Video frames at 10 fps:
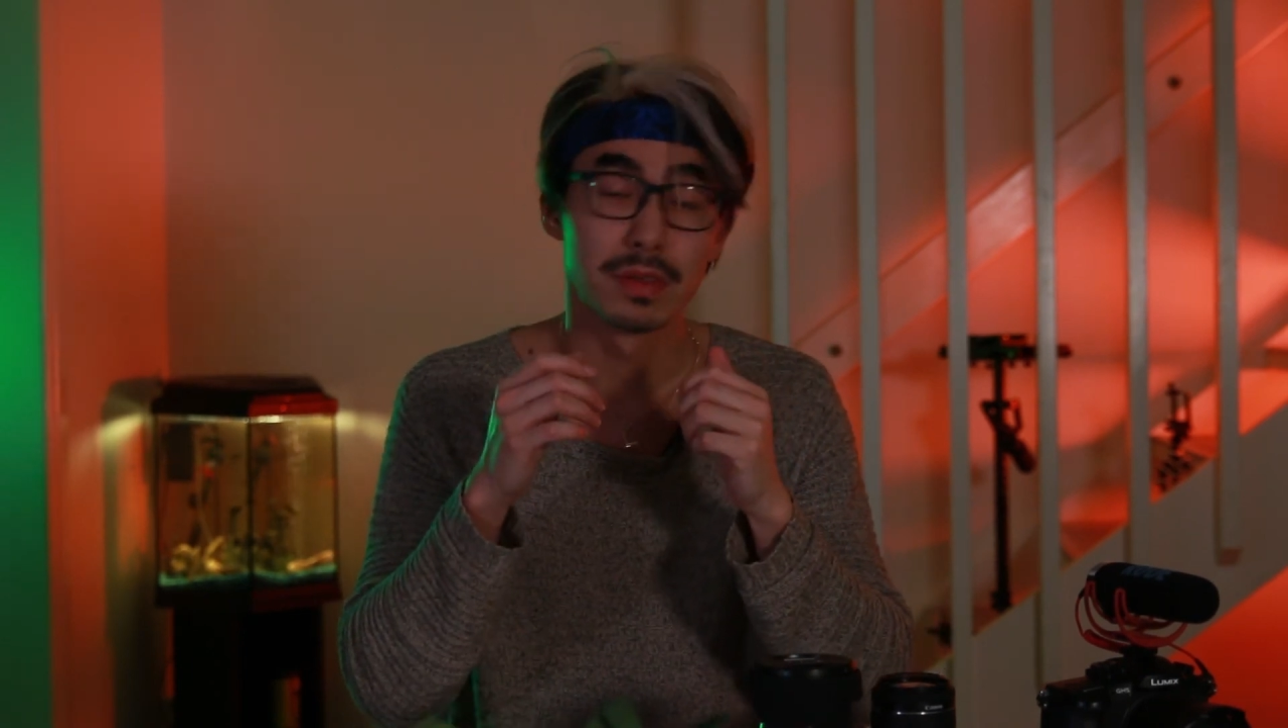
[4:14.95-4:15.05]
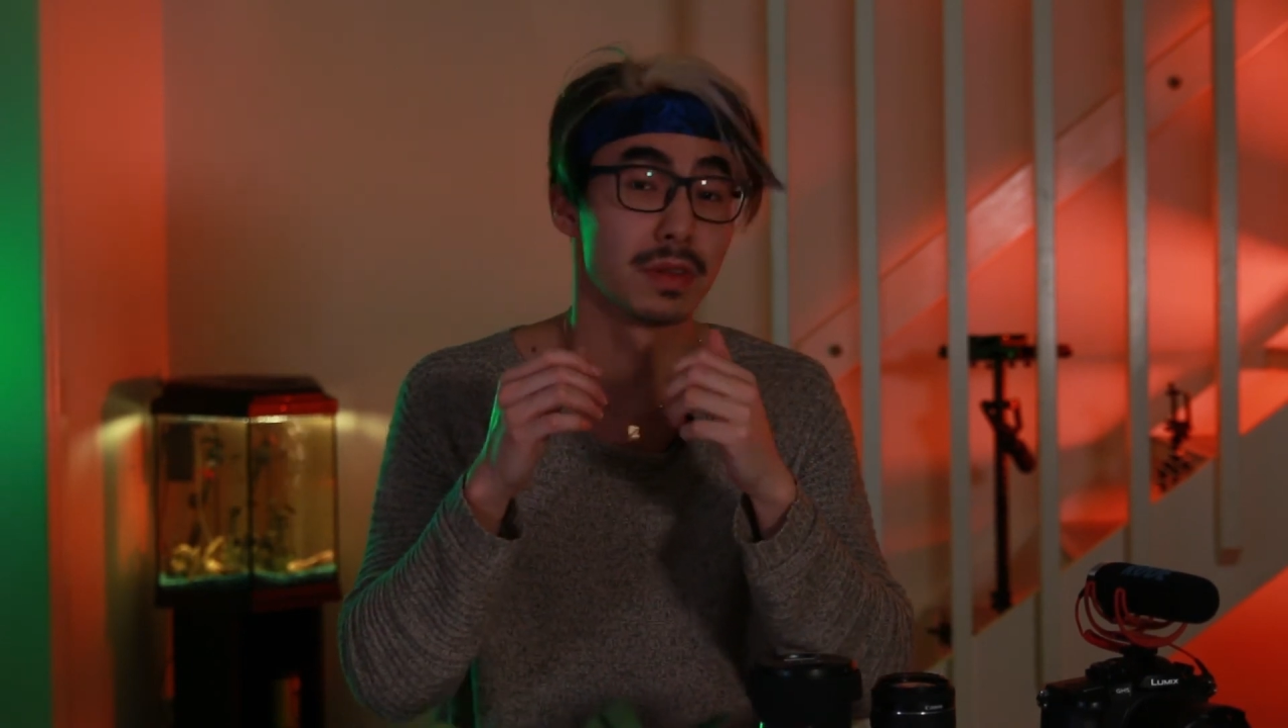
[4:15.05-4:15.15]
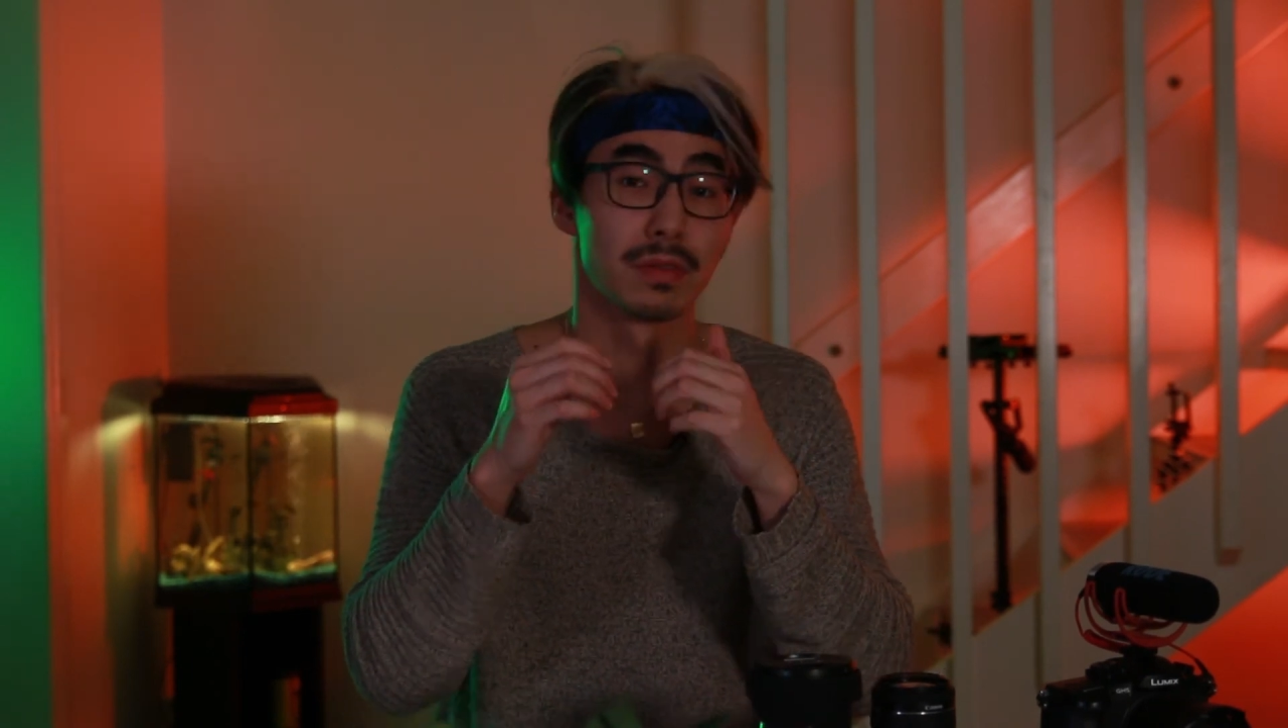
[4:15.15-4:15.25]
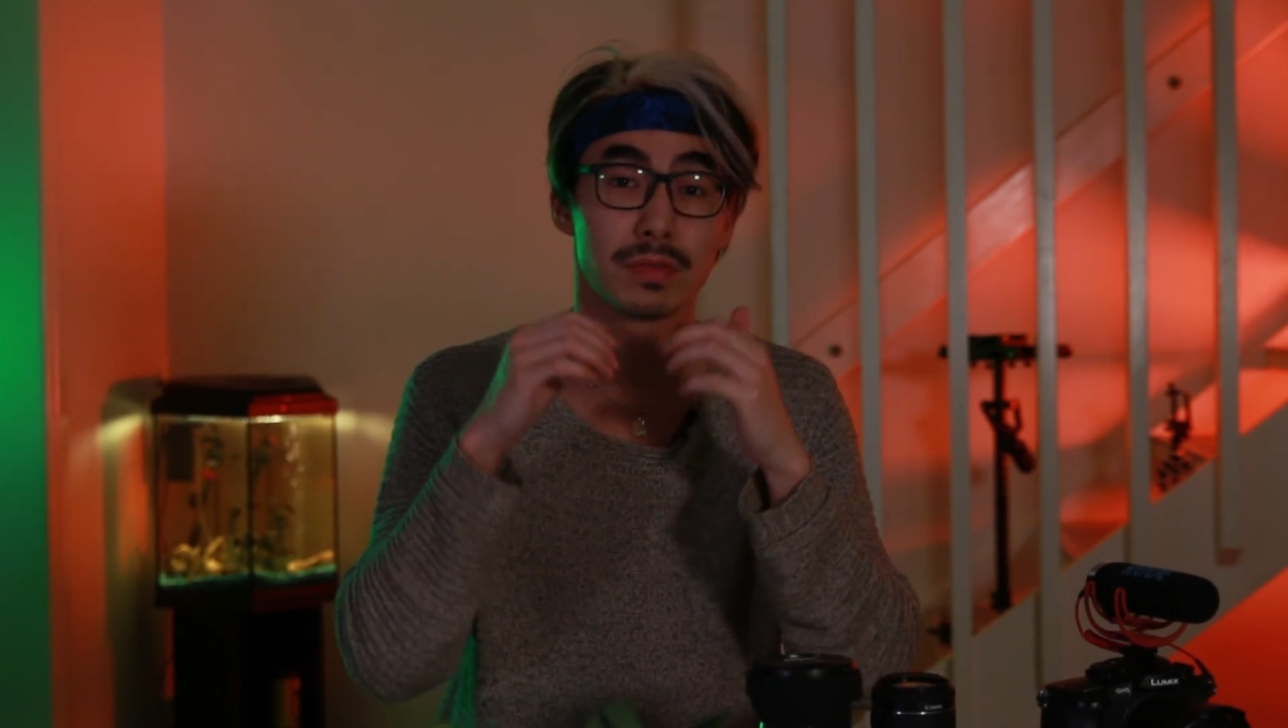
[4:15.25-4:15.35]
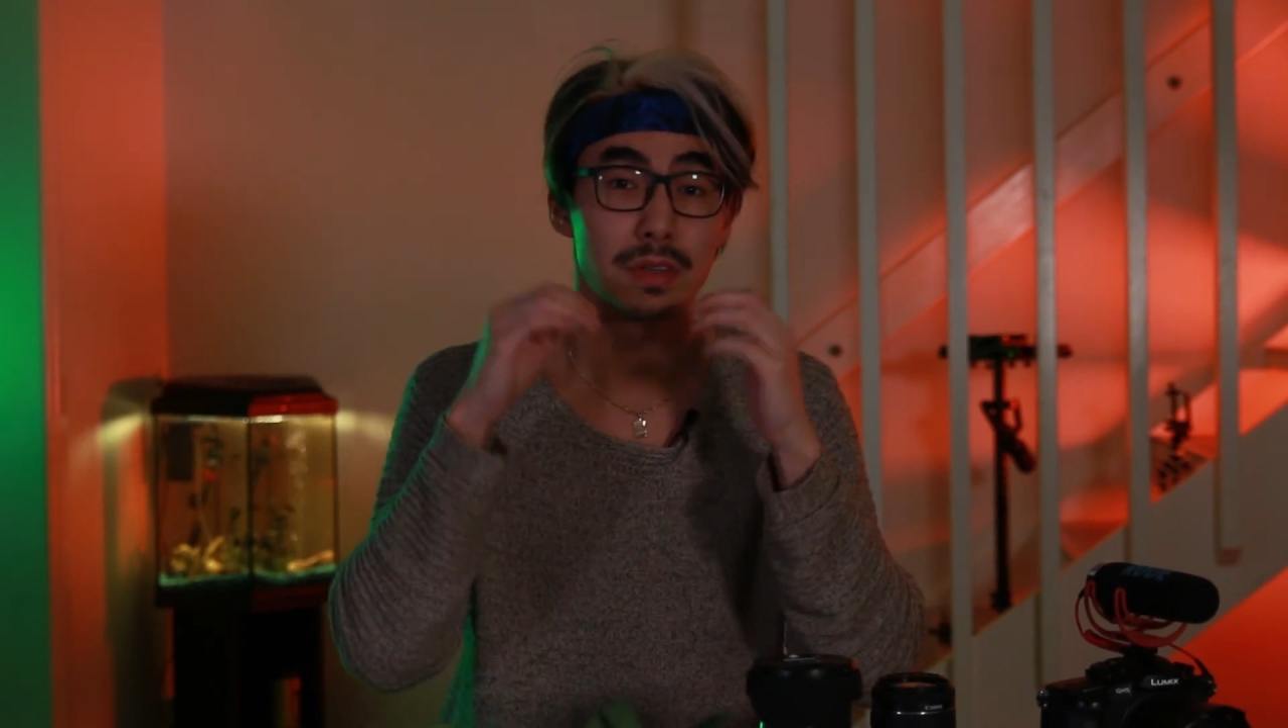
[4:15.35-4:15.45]
you
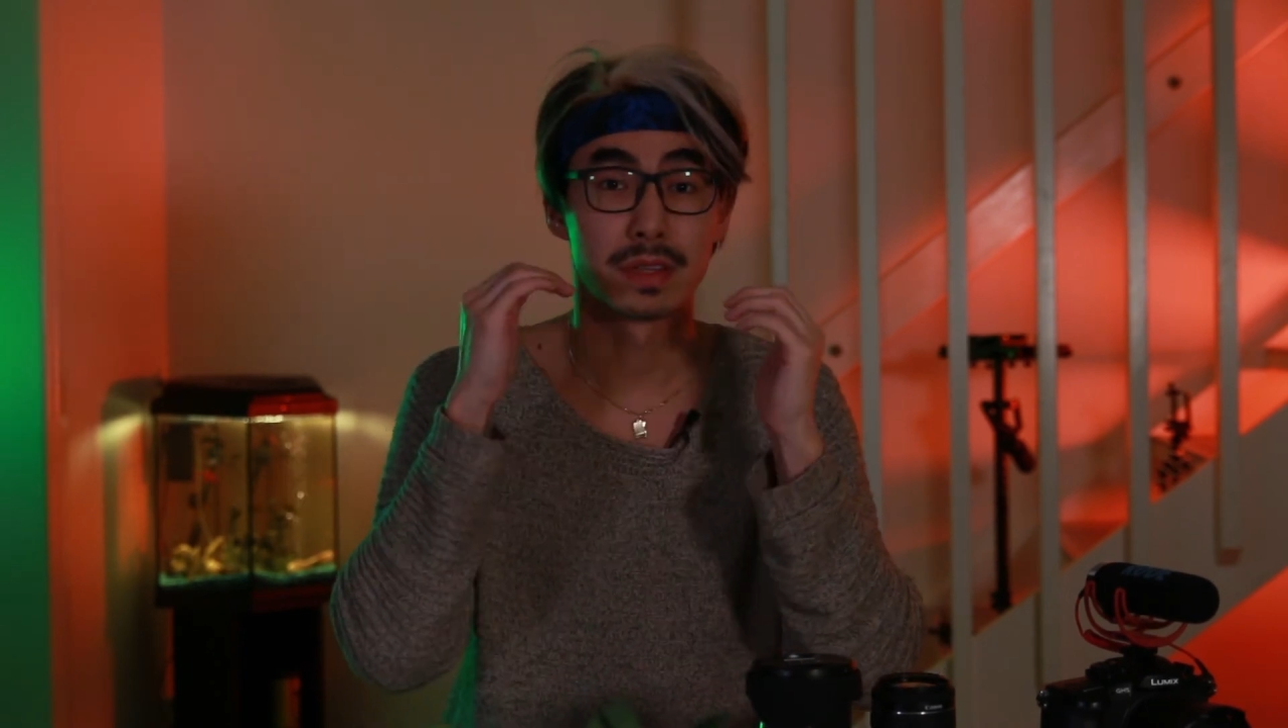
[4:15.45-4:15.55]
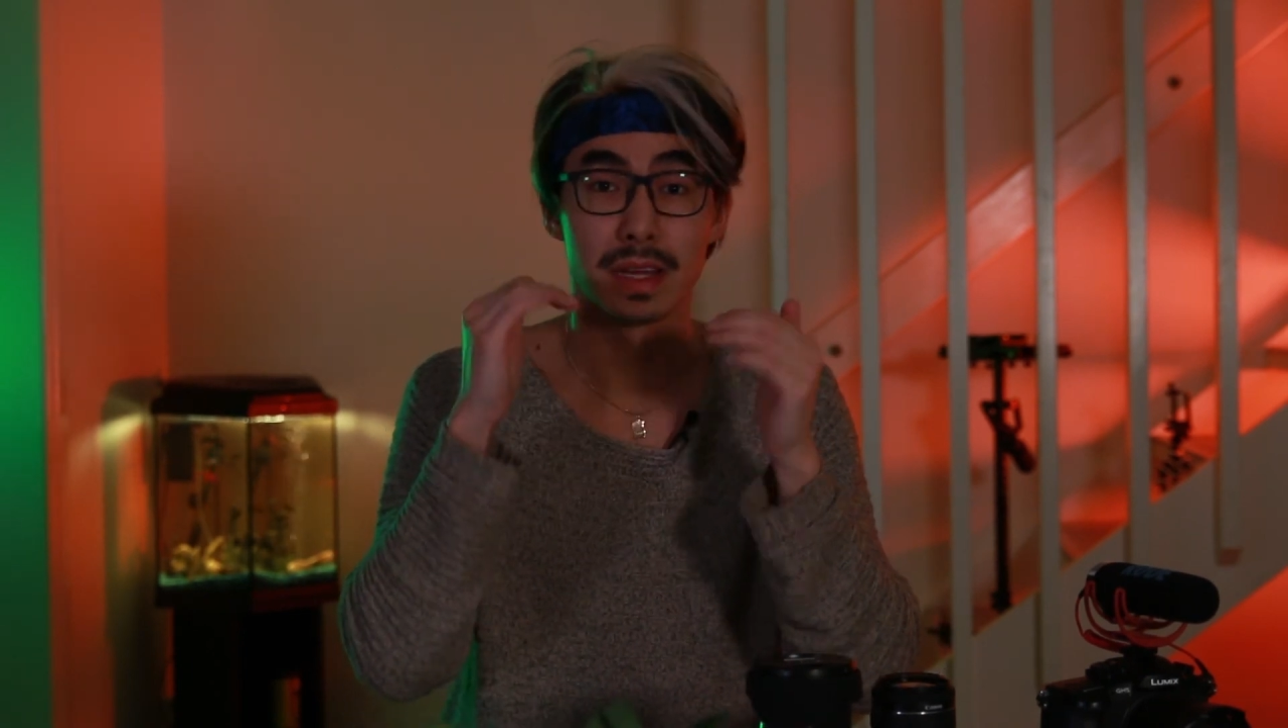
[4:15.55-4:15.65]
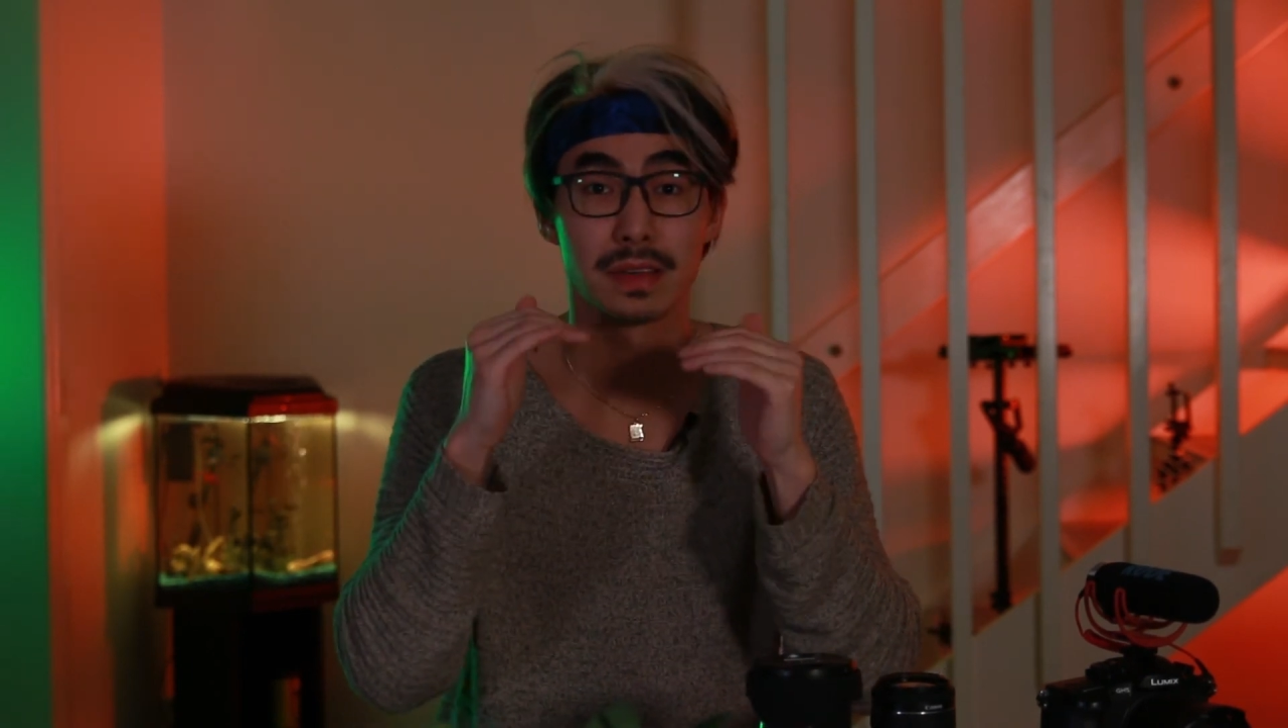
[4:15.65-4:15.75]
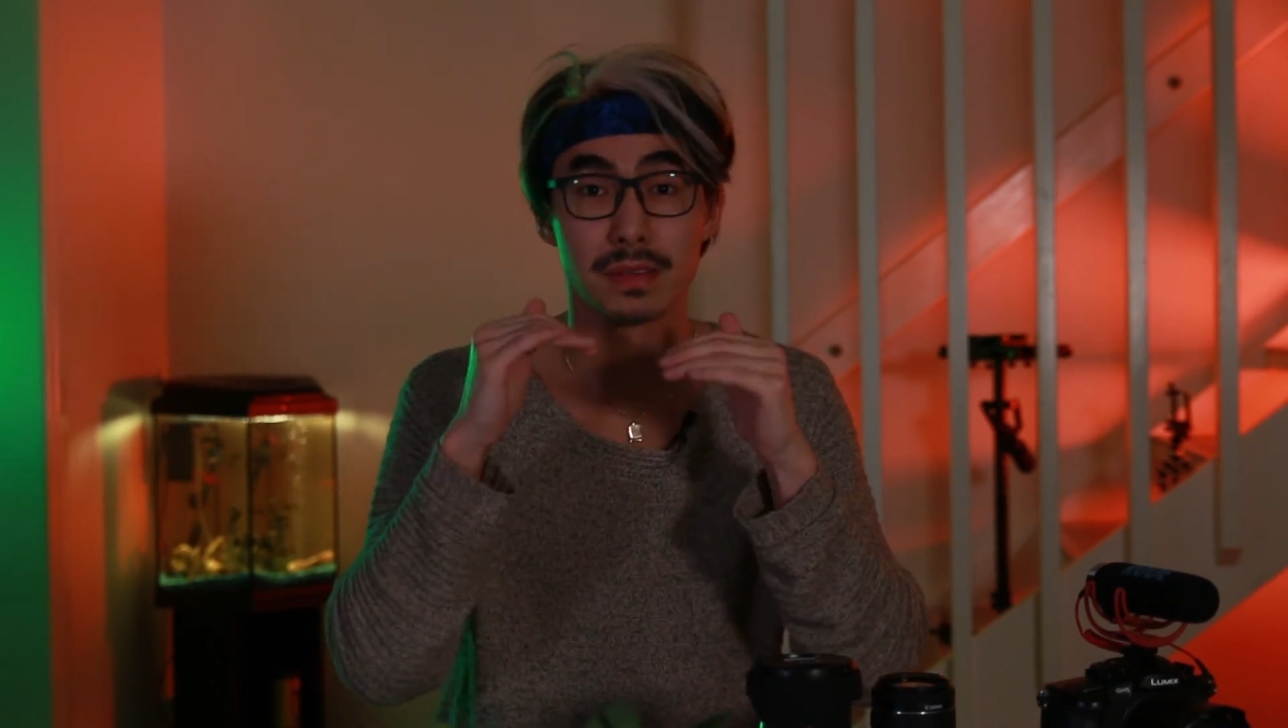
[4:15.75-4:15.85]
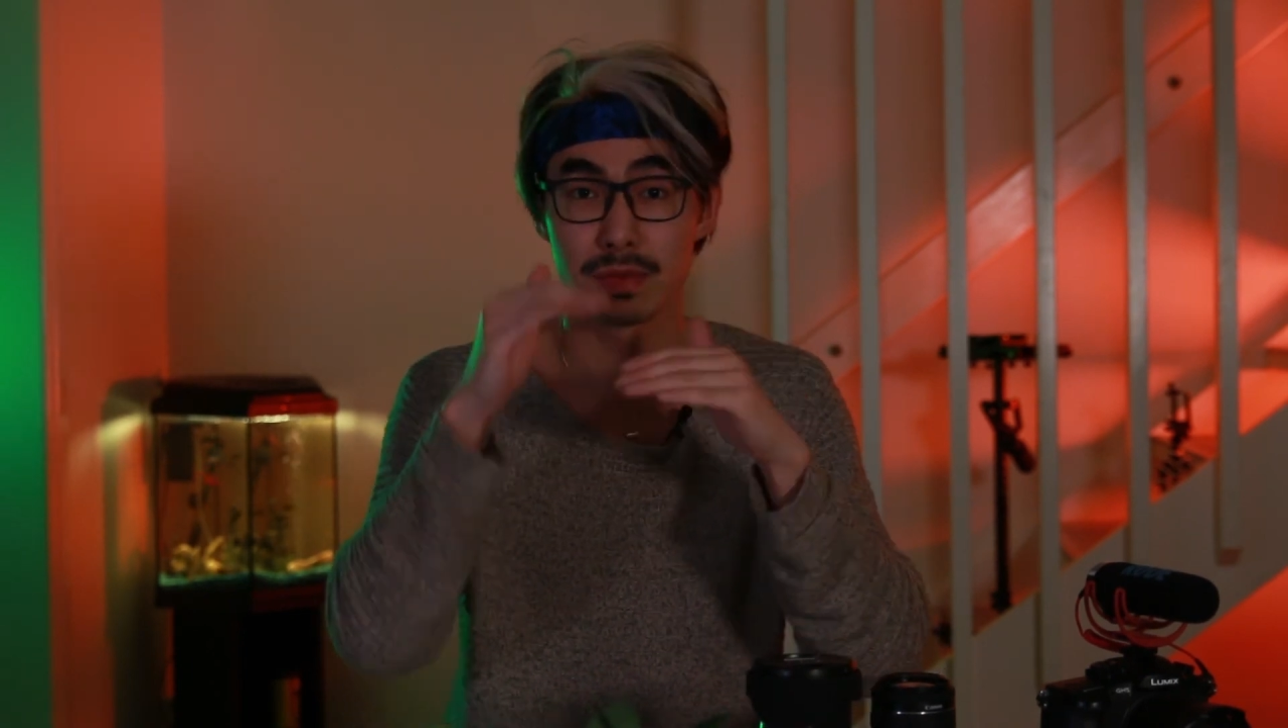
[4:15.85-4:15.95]
know, just like